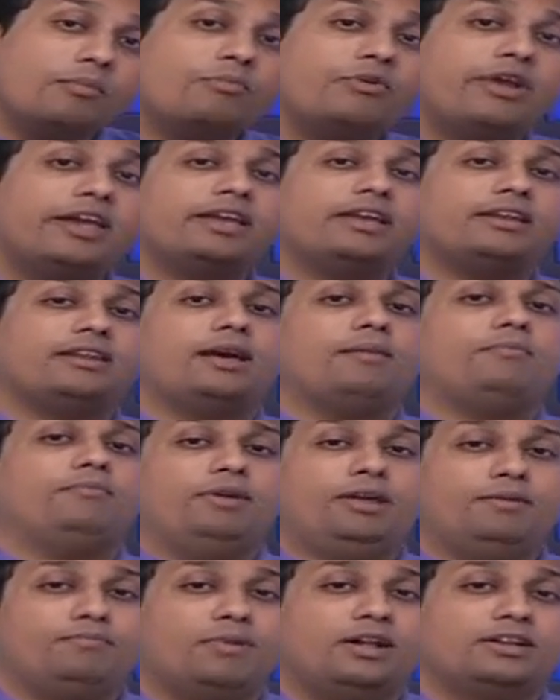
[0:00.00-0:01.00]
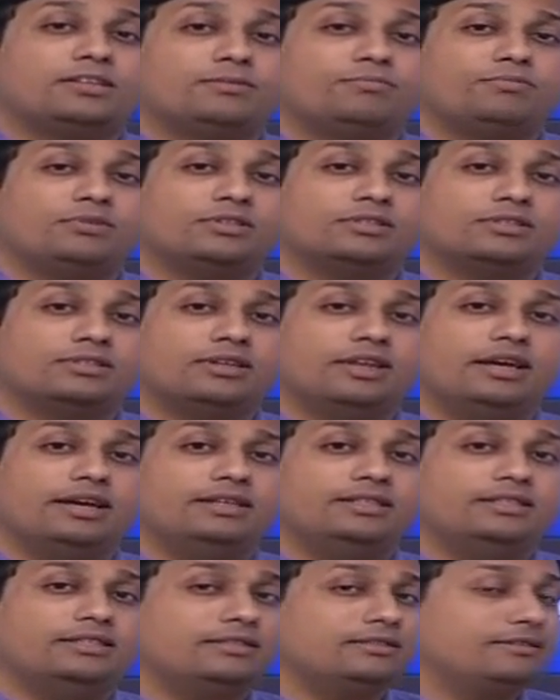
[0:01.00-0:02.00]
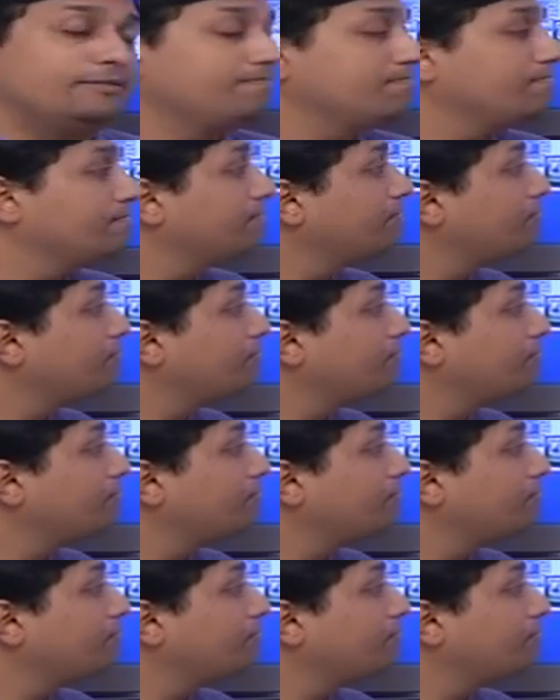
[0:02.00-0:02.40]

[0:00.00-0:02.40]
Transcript: break it up in multiple slides.